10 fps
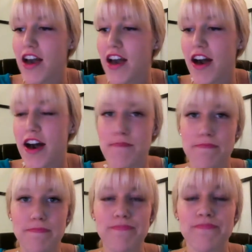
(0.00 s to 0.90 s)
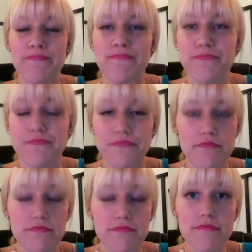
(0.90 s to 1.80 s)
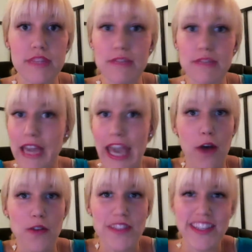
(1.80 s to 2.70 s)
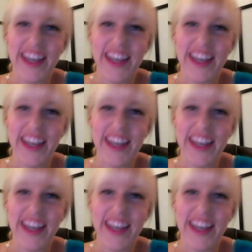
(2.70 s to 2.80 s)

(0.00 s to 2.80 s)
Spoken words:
my house,